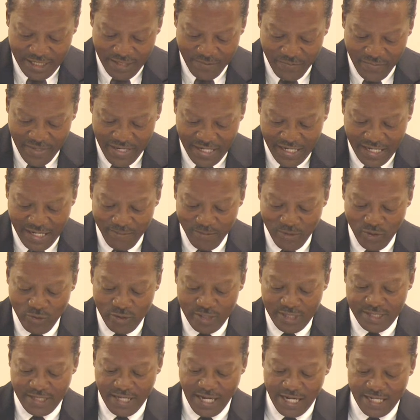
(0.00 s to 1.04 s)
to make him
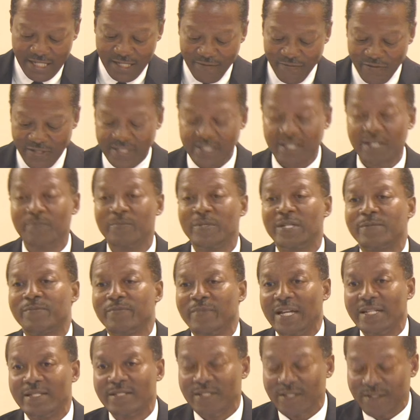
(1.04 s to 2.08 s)
lose sight of his
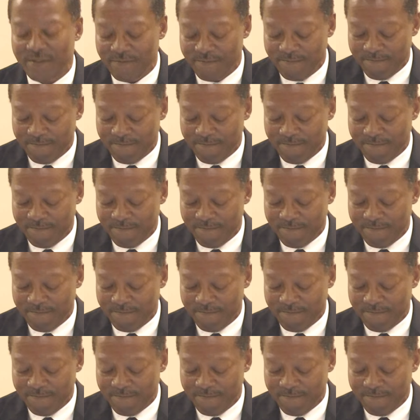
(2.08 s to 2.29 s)
commitment.